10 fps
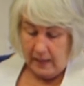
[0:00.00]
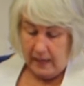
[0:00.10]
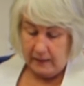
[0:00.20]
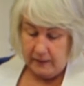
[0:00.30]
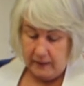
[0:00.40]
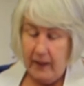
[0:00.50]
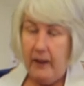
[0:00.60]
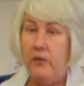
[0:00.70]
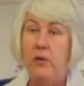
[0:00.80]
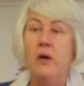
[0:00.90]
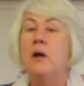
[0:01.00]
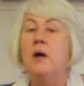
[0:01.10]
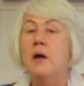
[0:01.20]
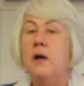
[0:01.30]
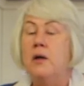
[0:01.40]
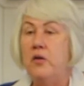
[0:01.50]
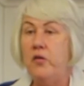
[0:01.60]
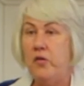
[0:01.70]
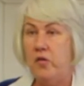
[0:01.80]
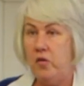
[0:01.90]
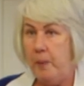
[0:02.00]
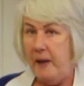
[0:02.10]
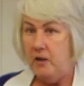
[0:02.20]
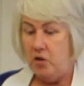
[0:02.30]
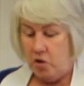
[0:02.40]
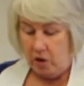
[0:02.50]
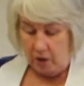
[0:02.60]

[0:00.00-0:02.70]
and again, this is a Spanish